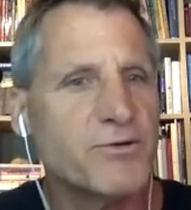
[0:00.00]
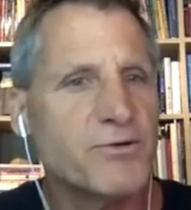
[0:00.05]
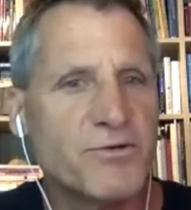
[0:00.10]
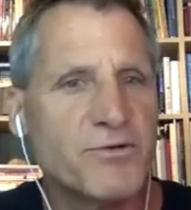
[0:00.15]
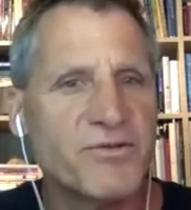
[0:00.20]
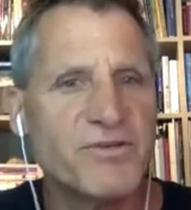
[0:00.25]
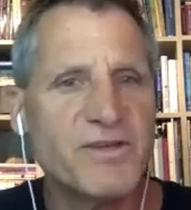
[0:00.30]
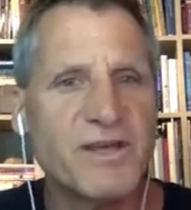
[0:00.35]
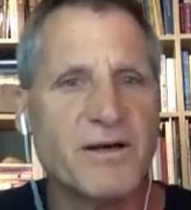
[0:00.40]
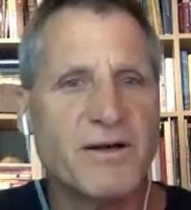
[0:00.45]

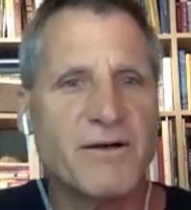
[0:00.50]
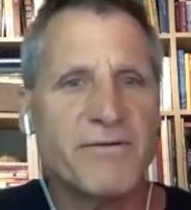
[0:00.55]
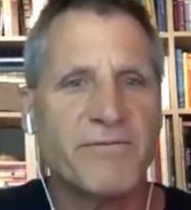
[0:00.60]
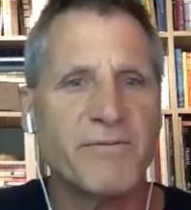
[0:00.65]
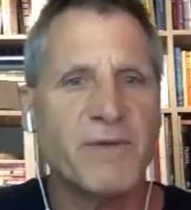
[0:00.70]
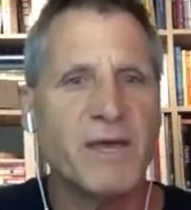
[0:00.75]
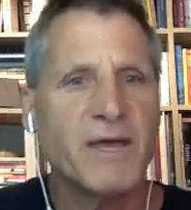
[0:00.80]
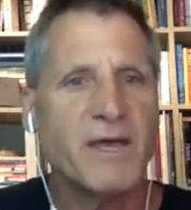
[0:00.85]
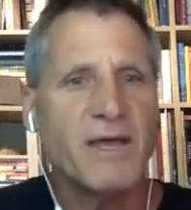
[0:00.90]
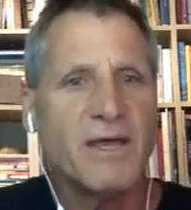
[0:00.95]
yourself,
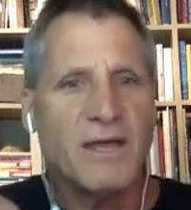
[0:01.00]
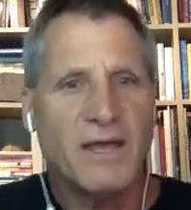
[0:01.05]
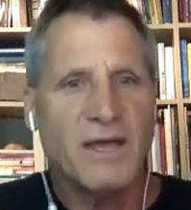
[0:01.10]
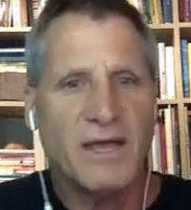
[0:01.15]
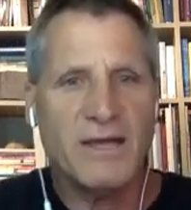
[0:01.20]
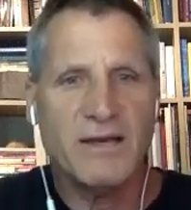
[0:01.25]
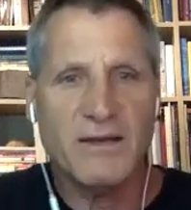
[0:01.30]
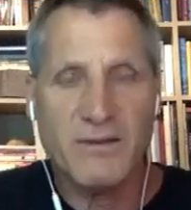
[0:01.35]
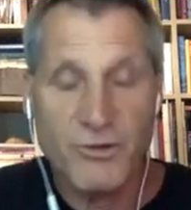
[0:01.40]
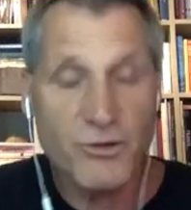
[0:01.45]

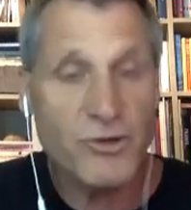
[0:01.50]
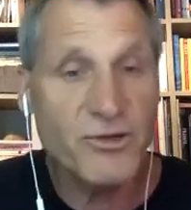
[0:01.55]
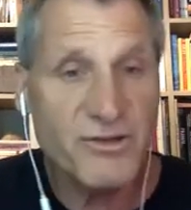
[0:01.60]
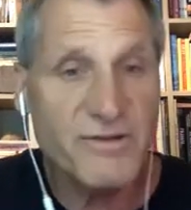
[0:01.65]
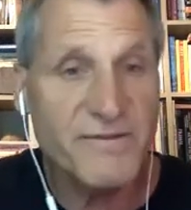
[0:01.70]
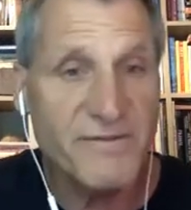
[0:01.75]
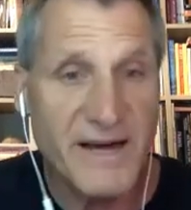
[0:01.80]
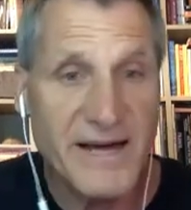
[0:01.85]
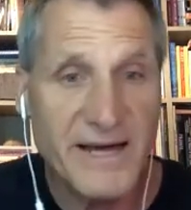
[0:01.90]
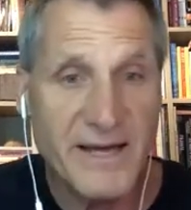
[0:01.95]
and
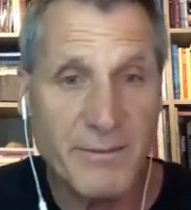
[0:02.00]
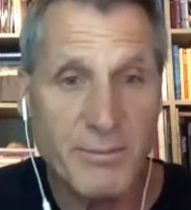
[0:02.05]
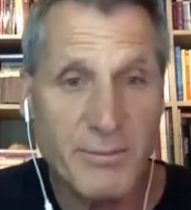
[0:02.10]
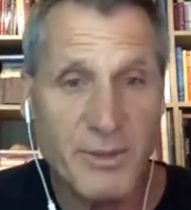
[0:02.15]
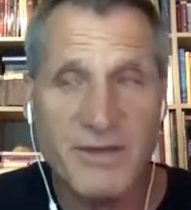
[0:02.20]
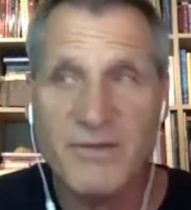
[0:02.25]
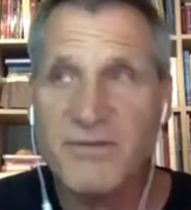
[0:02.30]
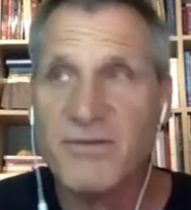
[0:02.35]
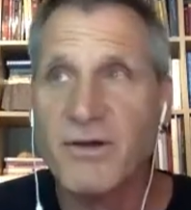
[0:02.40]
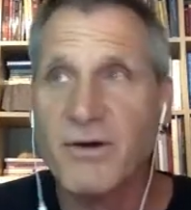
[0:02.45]

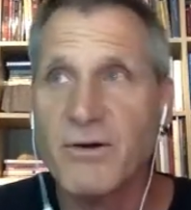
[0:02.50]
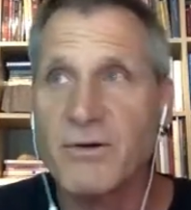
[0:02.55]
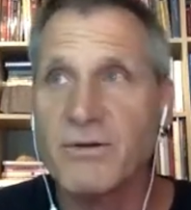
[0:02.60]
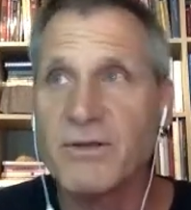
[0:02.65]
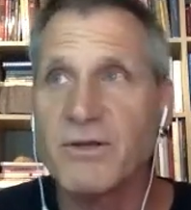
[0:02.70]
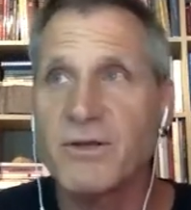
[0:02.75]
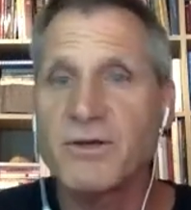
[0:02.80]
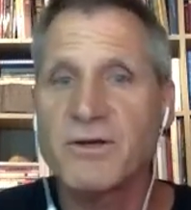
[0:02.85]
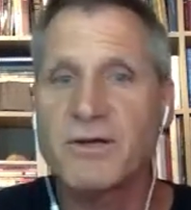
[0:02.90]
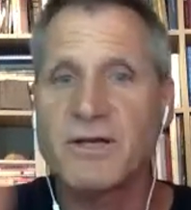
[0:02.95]
justifiably so.
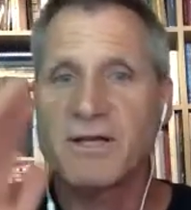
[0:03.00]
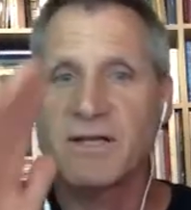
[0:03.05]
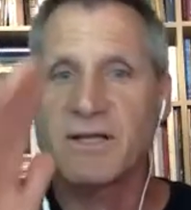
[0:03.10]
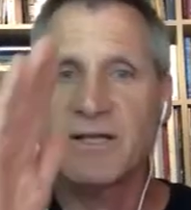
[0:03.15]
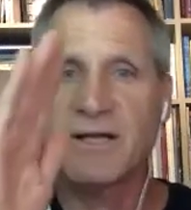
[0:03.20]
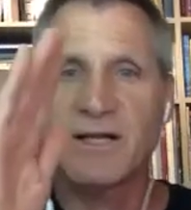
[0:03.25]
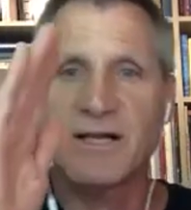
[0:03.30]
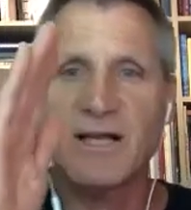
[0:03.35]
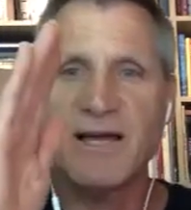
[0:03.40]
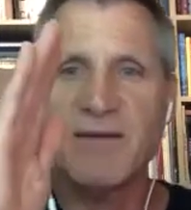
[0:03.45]
You know,
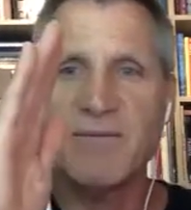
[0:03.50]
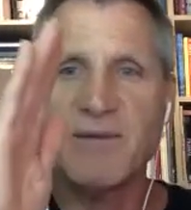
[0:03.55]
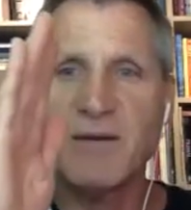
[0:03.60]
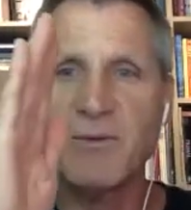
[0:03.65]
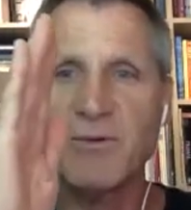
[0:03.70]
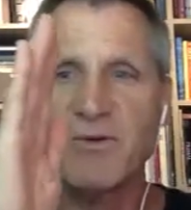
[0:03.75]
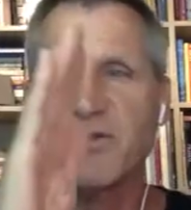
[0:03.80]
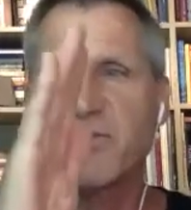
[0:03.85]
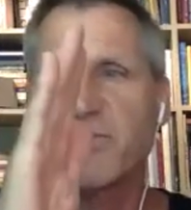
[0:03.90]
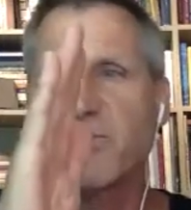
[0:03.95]
the climbing
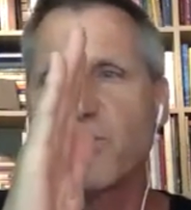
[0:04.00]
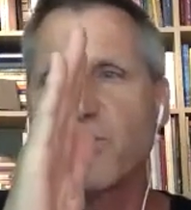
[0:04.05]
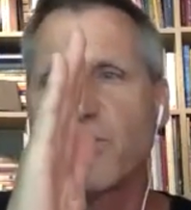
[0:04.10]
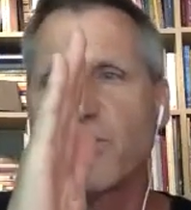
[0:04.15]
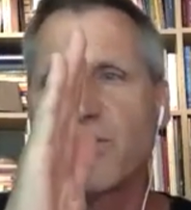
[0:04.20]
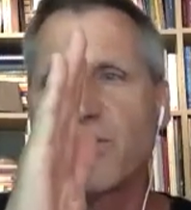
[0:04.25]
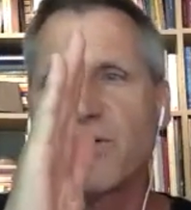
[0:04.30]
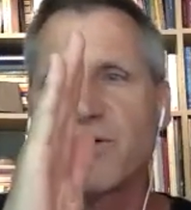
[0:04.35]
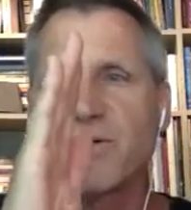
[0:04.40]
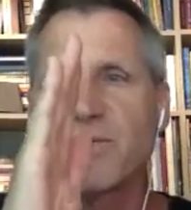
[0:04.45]
was
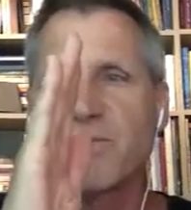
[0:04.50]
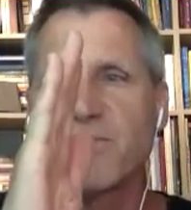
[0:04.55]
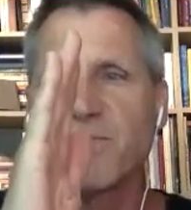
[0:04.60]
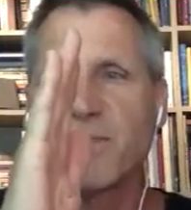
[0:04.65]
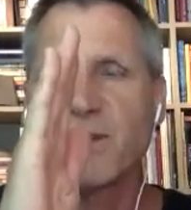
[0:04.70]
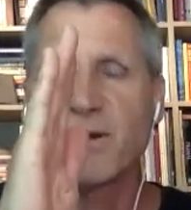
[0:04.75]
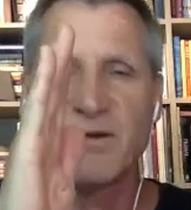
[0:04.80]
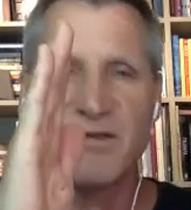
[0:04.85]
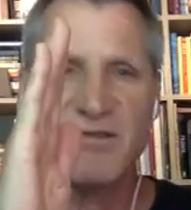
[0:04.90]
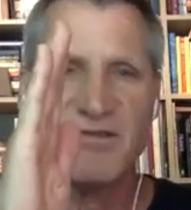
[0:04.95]
more
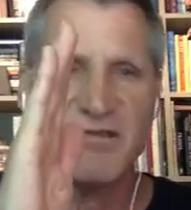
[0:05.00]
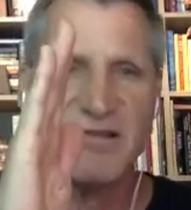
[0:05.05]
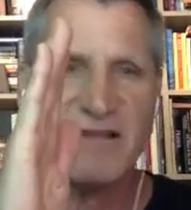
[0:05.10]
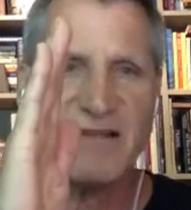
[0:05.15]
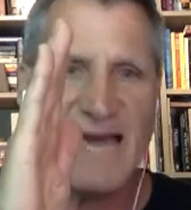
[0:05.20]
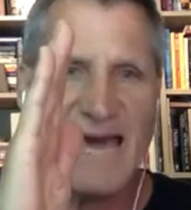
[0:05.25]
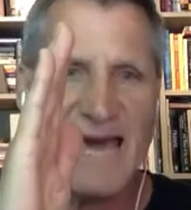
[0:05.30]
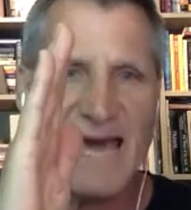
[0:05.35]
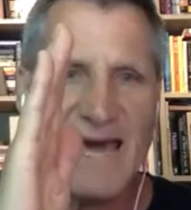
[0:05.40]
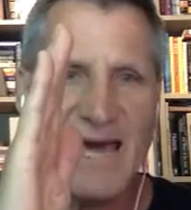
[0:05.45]
on
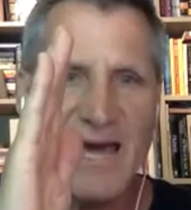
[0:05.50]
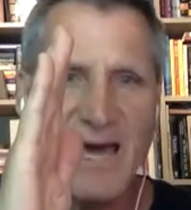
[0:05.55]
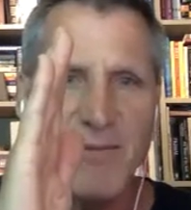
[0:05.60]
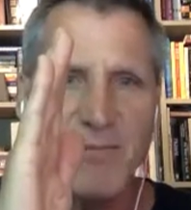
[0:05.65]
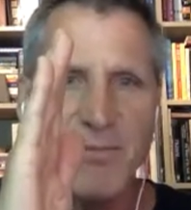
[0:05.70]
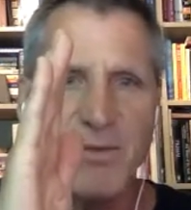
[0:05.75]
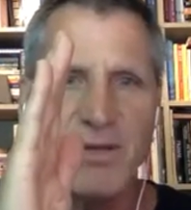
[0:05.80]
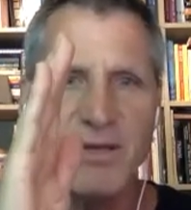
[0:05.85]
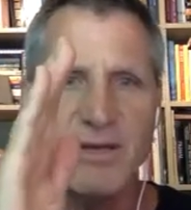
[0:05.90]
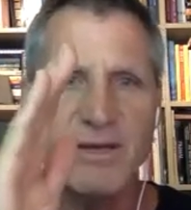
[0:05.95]

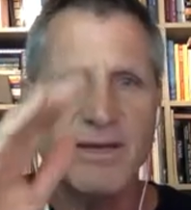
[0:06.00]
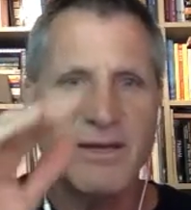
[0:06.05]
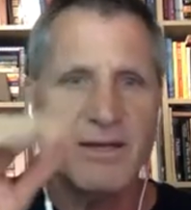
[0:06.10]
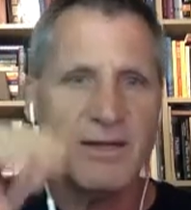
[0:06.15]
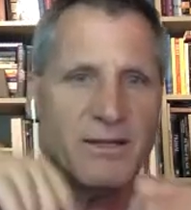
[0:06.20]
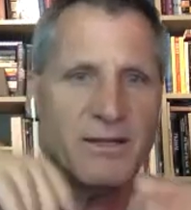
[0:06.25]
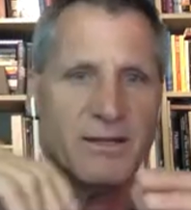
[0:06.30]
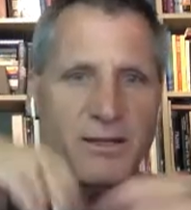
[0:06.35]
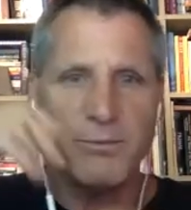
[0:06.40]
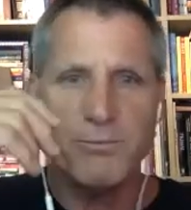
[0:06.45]
slab.
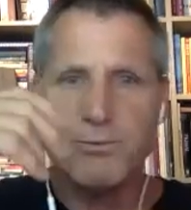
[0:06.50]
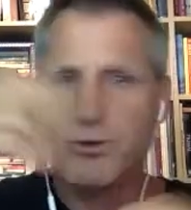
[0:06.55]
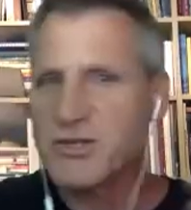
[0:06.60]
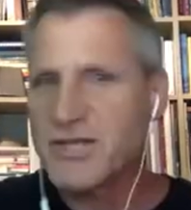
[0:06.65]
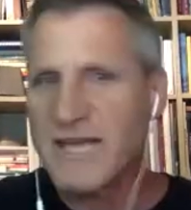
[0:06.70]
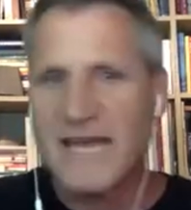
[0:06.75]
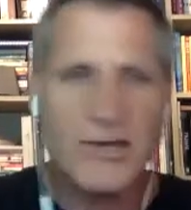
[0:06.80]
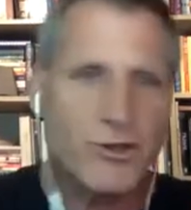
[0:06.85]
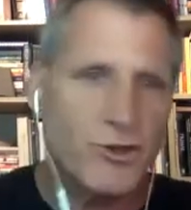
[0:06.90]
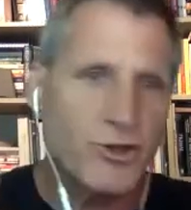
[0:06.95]
The
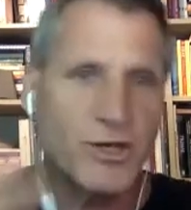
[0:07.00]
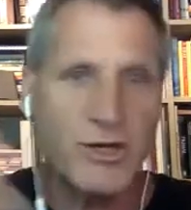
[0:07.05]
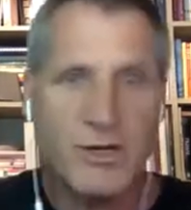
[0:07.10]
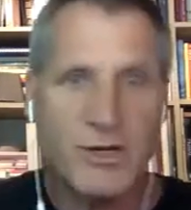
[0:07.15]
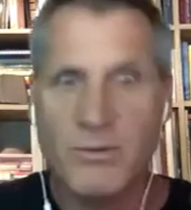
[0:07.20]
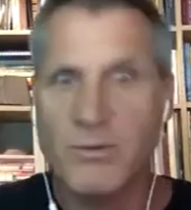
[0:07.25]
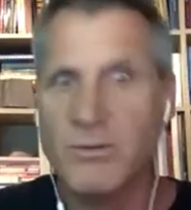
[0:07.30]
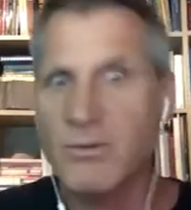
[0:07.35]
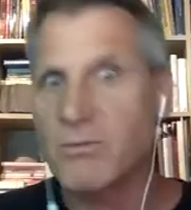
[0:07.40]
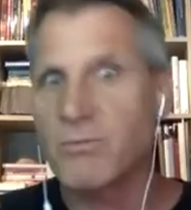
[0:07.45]

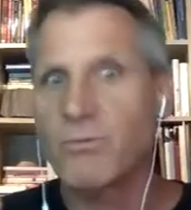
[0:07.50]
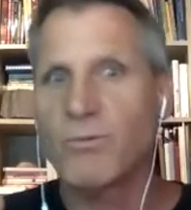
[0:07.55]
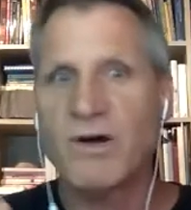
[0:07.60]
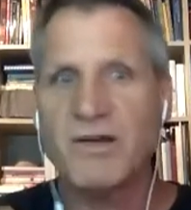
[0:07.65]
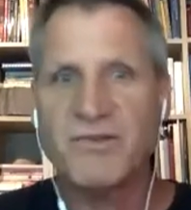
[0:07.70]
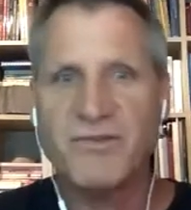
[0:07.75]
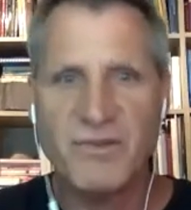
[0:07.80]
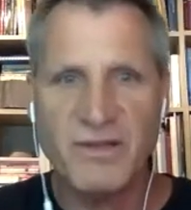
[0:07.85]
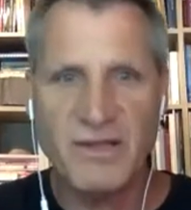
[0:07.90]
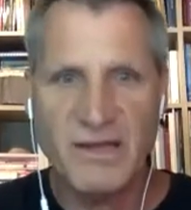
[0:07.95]
protection
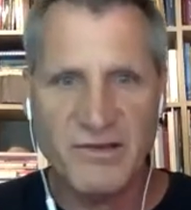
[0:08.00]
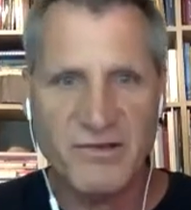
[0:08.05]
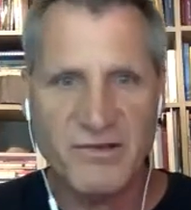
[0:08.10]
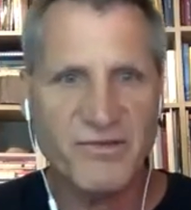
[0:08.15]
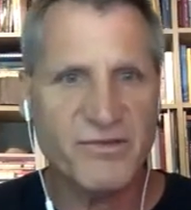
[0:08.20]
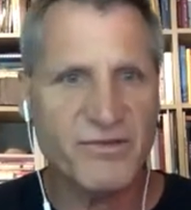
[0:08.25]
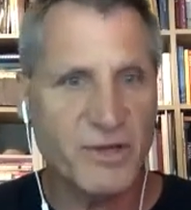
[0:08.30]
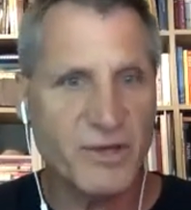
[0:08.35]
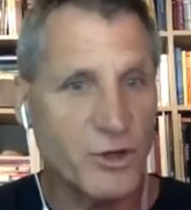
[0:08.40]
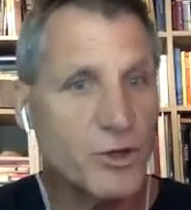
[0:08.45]
wasn't as
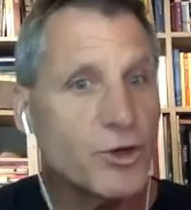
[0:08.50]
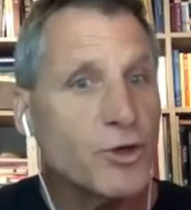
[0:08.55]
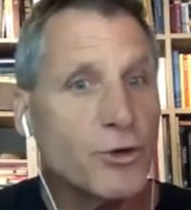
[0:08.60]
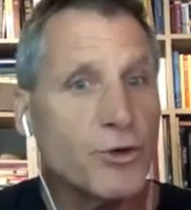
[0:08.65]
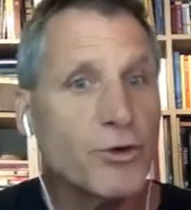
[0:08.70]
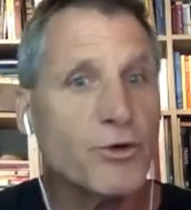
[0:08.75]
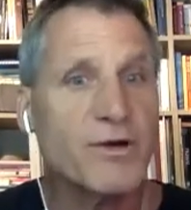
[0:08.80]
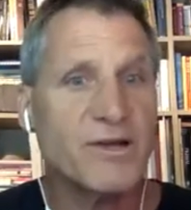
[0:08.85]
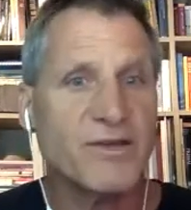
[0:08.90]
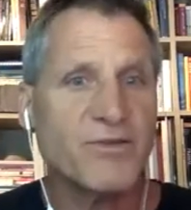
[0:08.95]

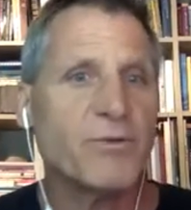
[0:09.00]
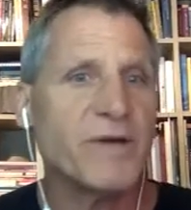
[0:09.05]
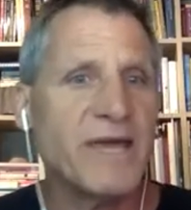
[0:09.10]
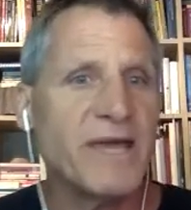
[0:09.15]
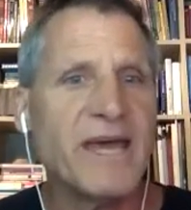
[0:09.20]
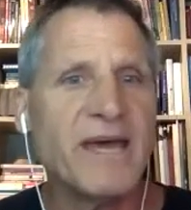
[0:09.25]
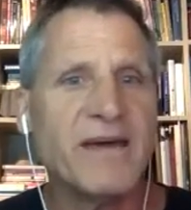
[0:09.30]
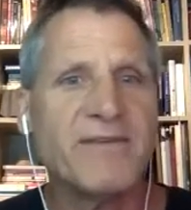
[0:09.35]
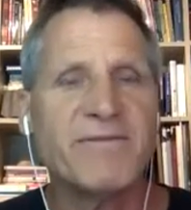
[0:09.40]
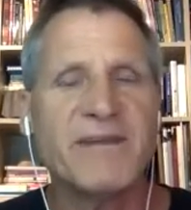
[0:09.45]
secure as we
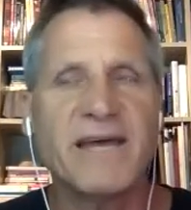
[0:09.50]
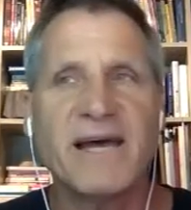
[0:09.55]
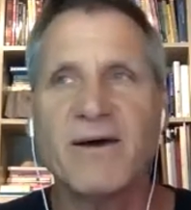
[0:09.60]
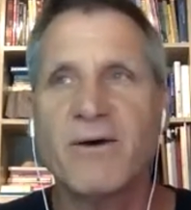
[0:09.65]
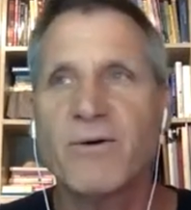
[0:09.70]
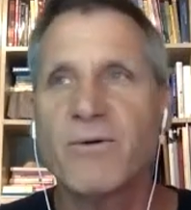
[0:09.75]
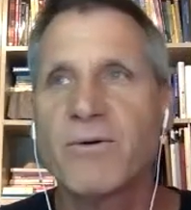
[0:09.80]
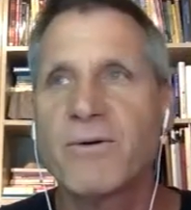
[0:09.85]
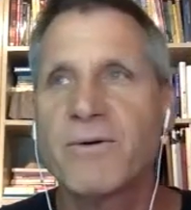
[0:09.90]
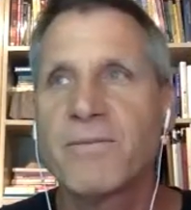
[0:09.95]
have
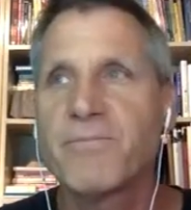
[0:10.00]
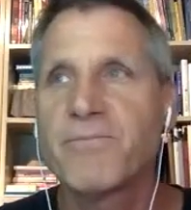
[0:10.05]
now.